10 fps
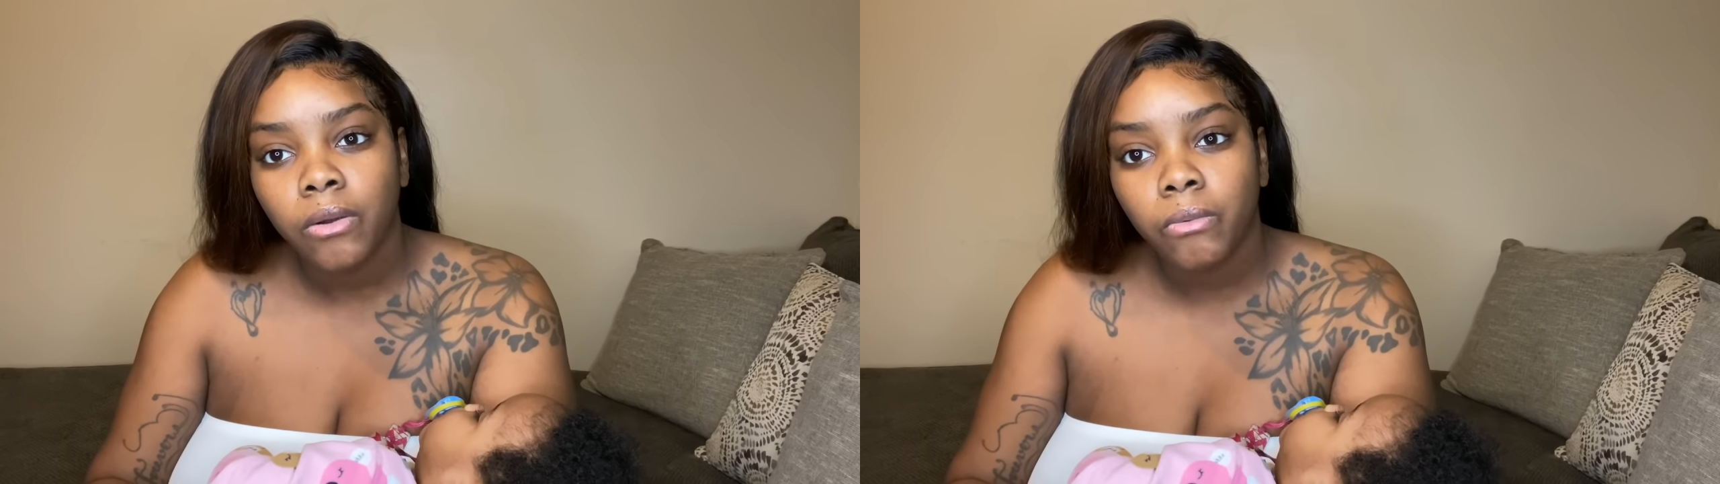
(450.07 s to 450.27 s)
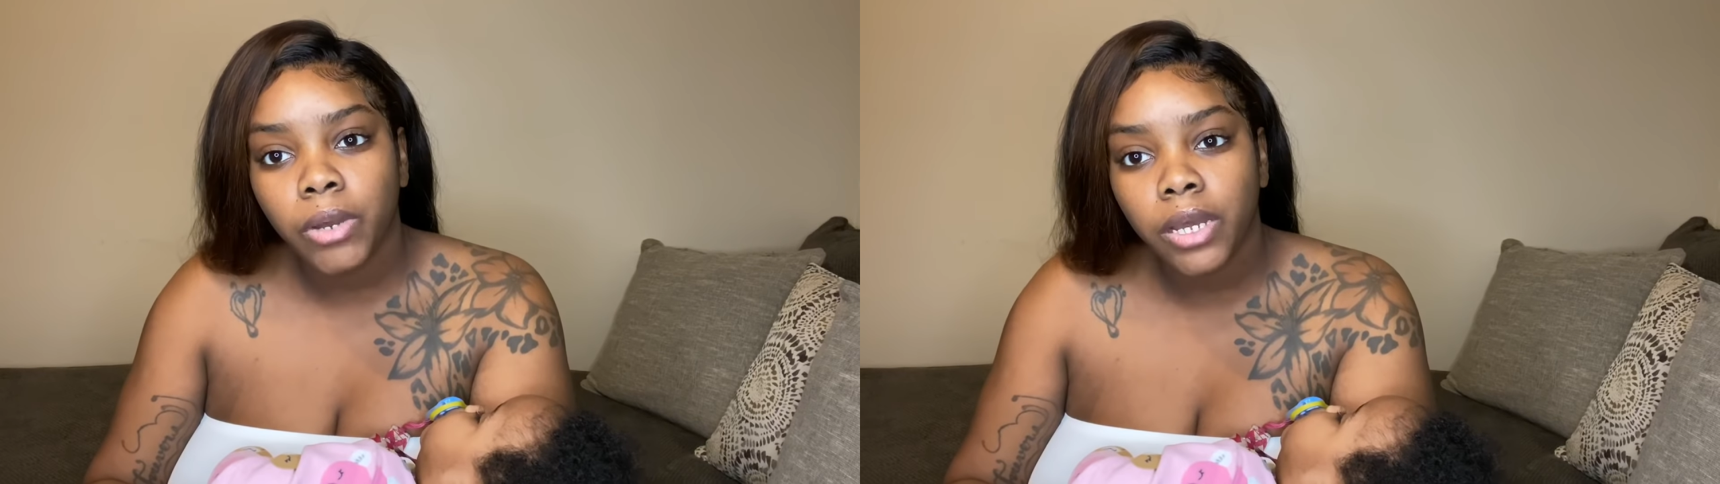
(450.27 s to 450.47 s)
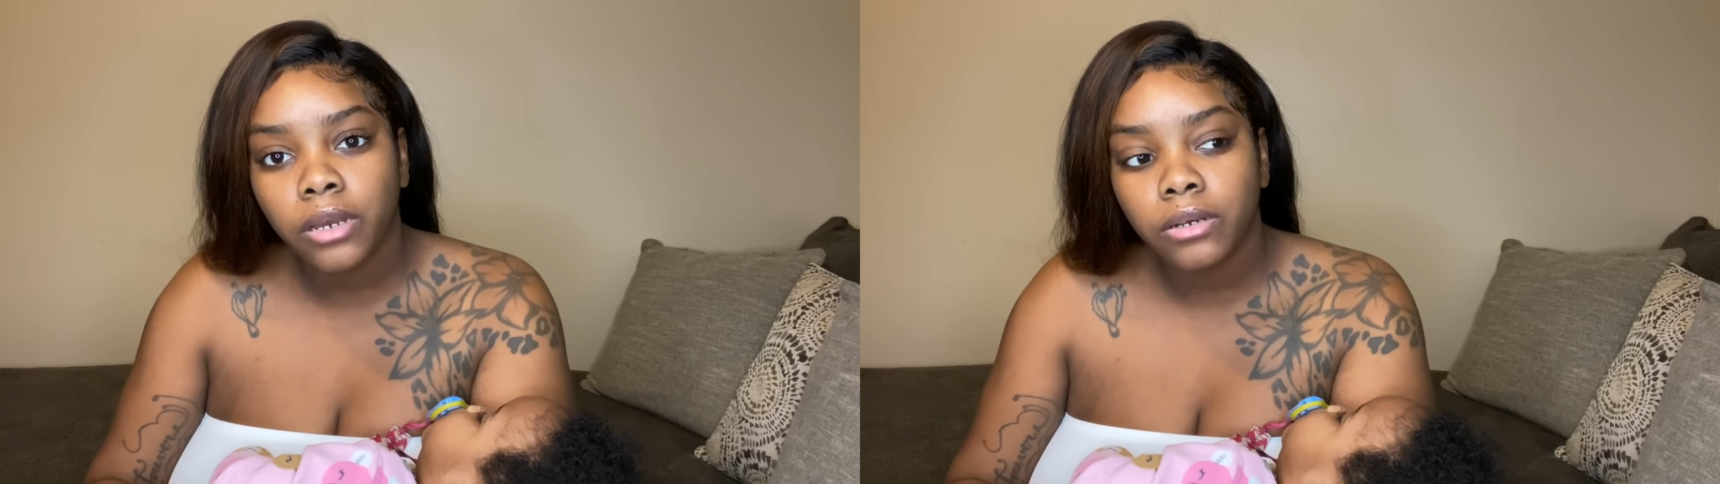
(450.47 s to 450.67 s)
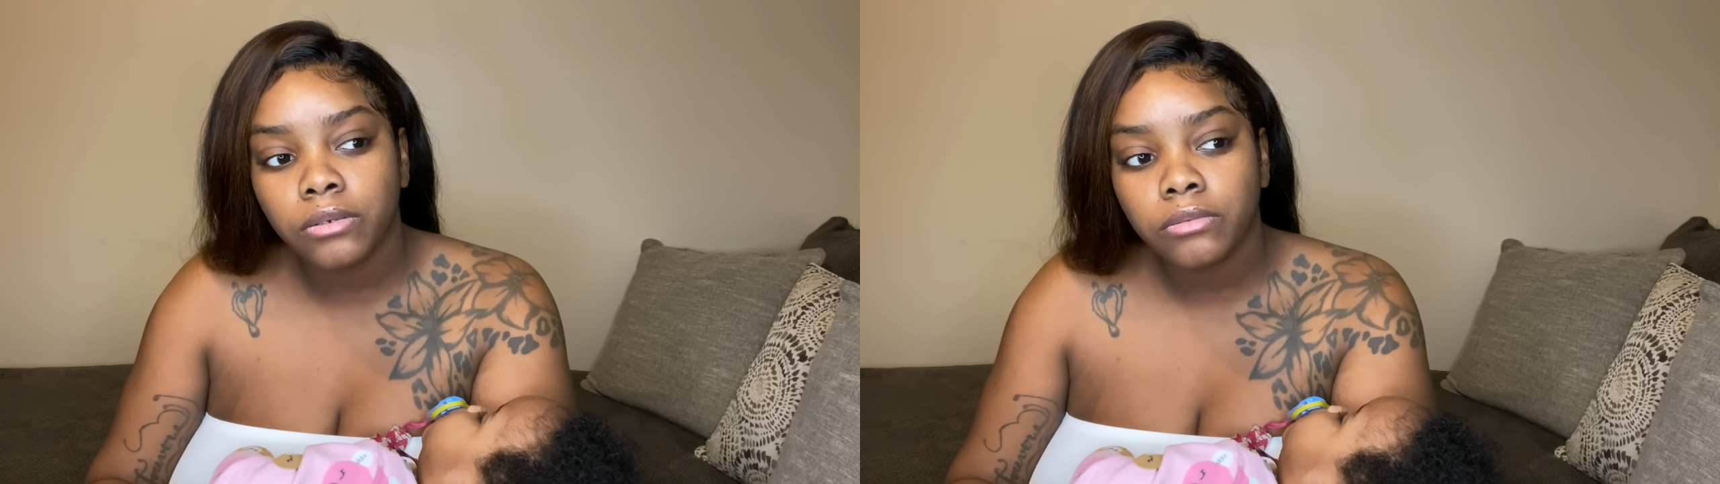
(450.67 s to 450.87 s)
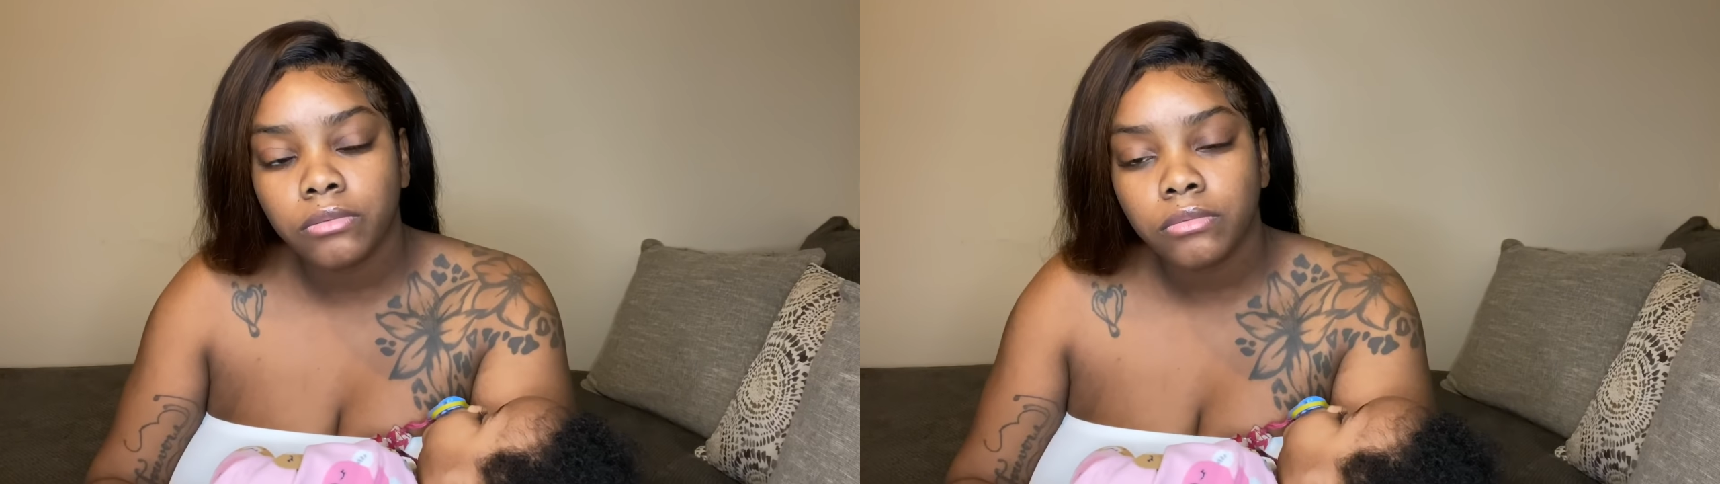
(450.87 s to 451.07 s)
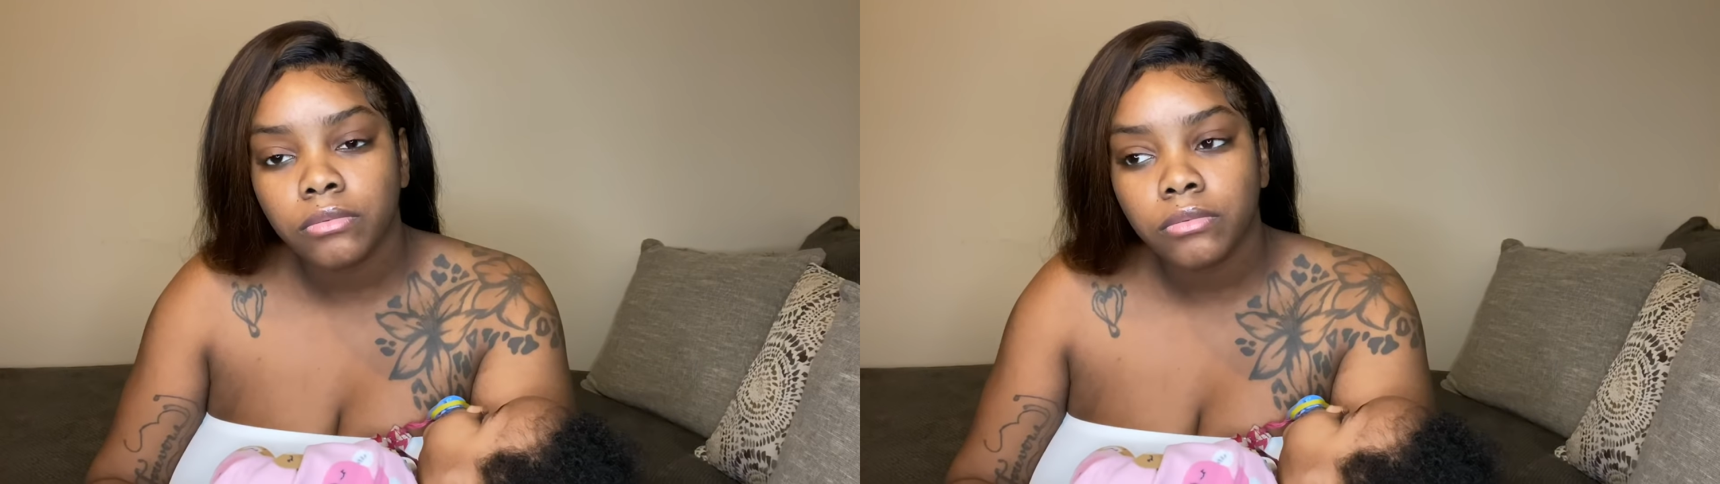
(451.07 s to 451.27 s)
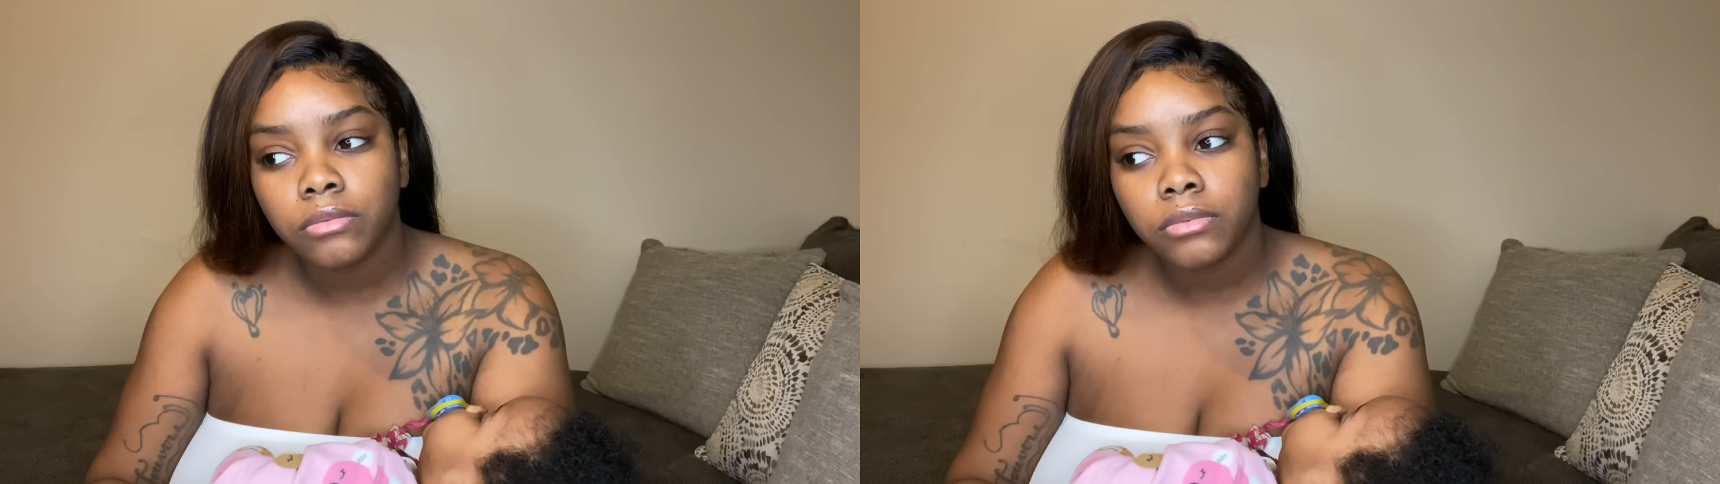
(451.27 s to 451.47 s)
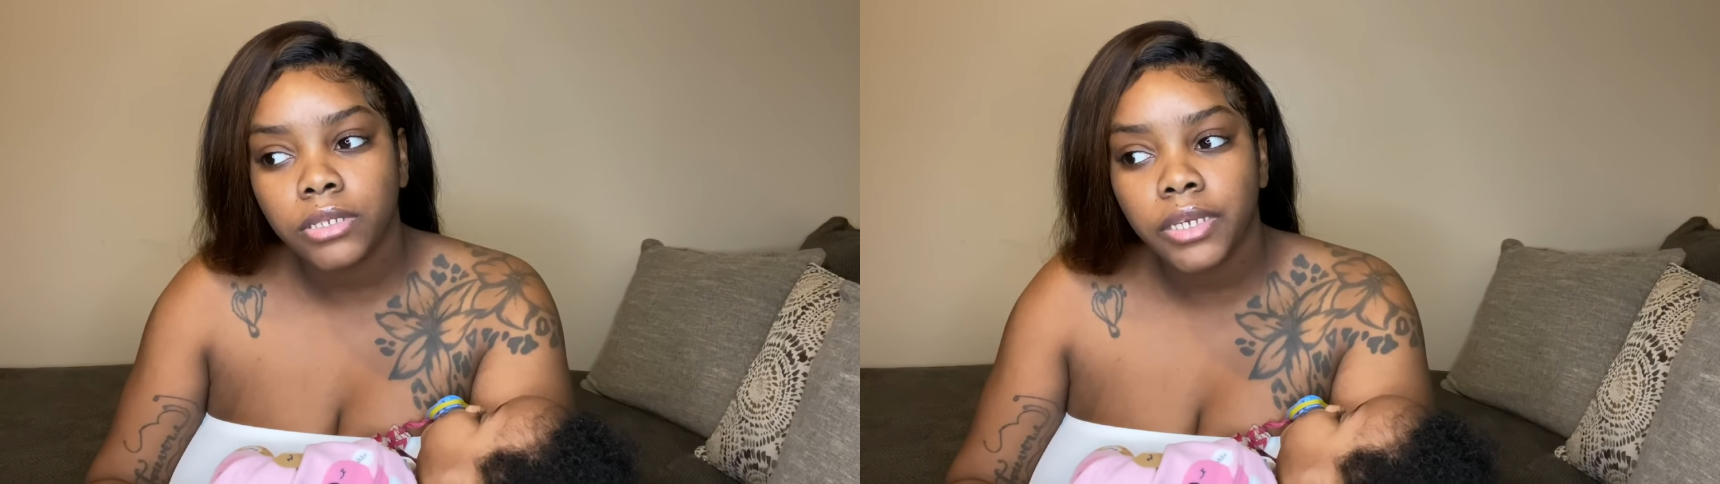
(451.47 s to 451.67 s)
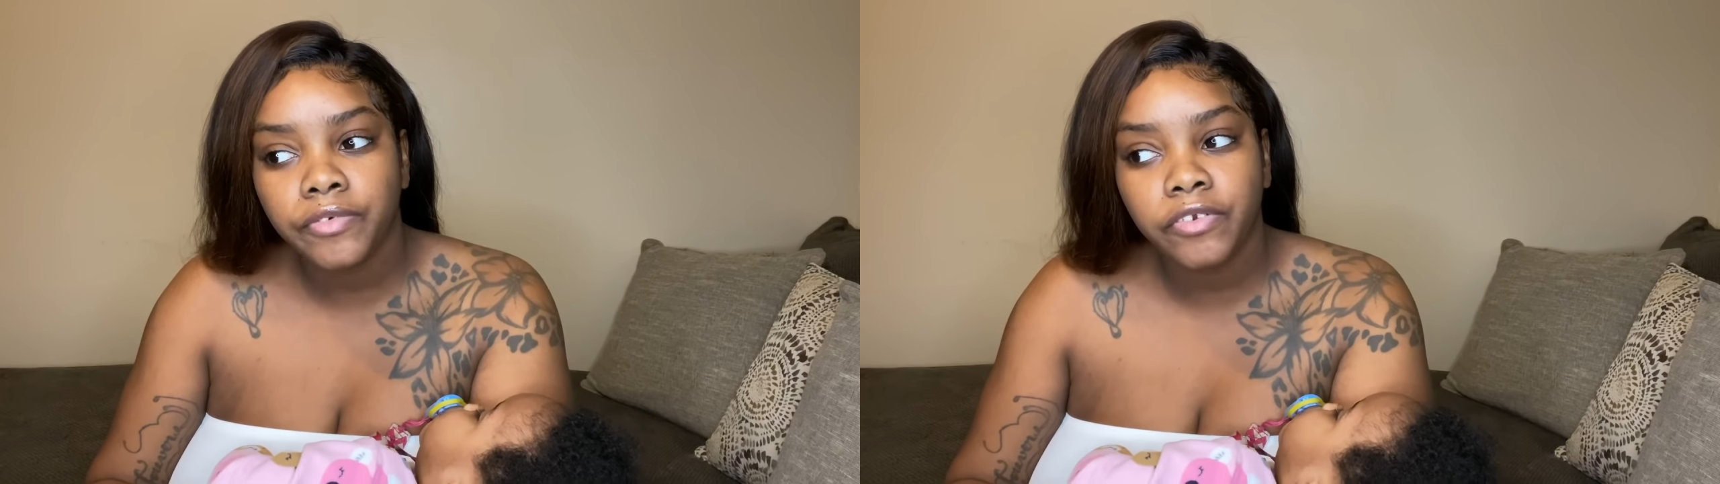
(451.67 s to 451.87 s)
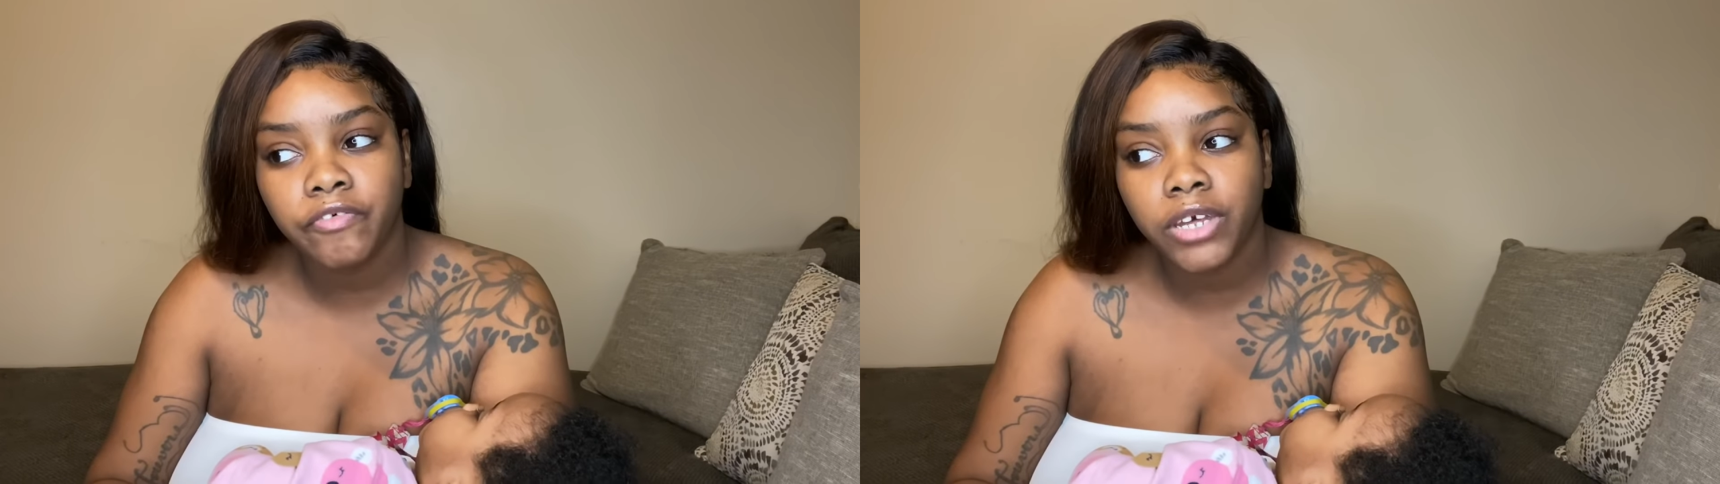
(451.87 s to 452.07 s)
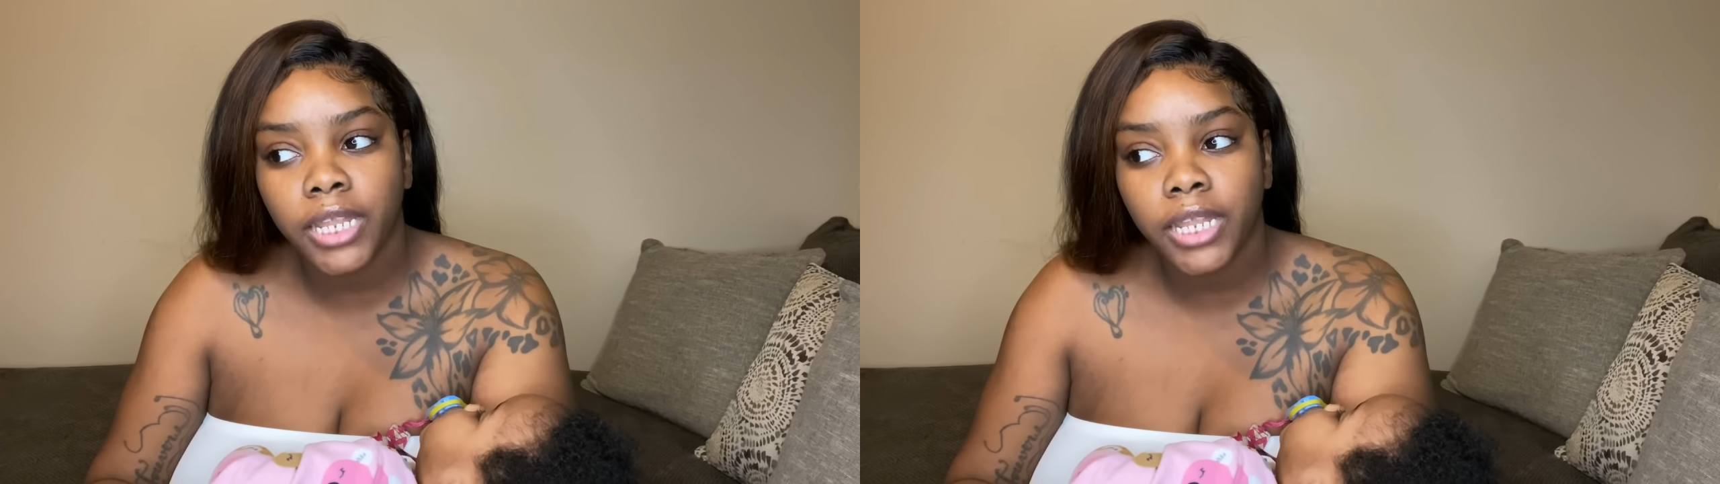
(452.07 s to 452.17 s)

Well, if you feel